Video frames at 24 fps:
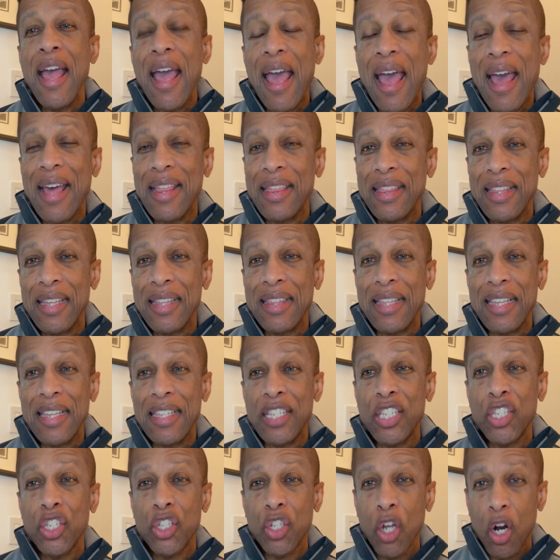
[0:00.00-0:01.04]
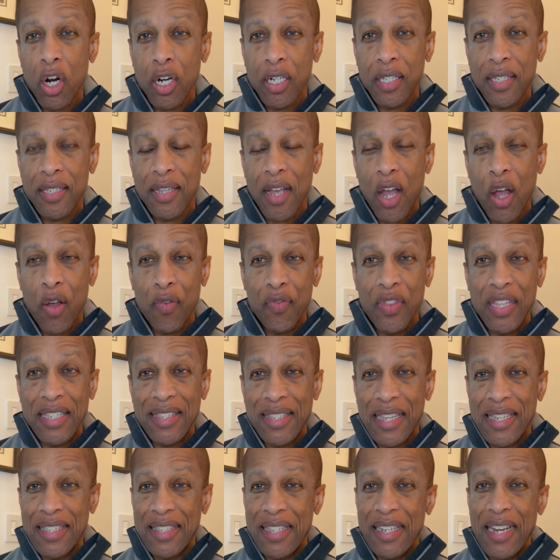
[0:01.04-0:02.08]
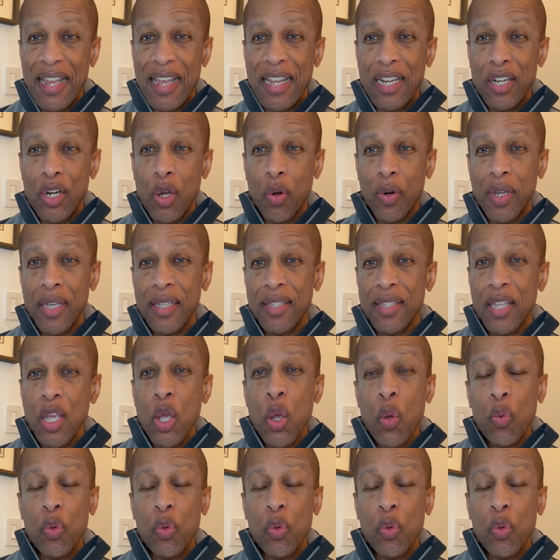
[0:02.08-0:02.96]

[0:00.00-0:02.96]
And the start of the 60-day notice